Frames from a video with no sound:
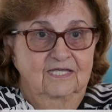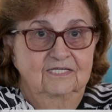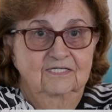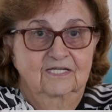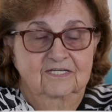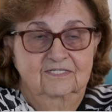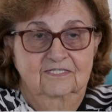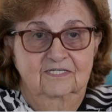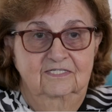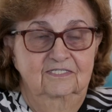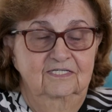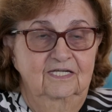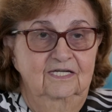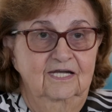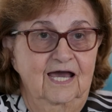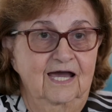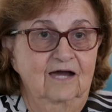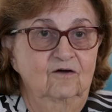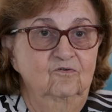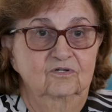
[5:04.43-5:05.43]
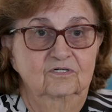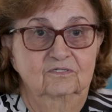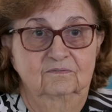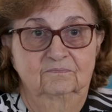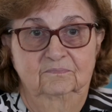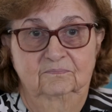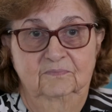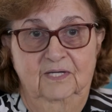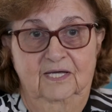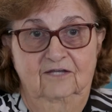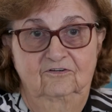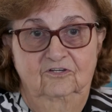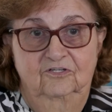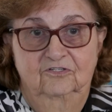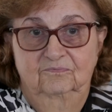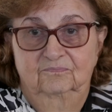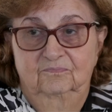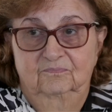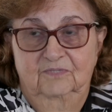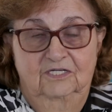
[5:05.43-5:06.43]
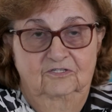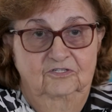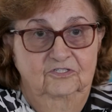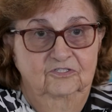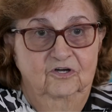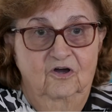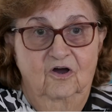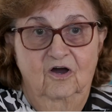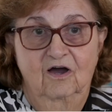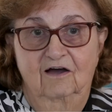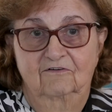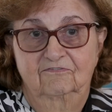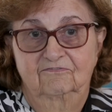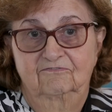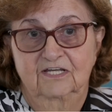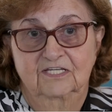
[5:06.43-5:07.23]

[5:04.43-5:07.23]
he does it in an hour, and you're off.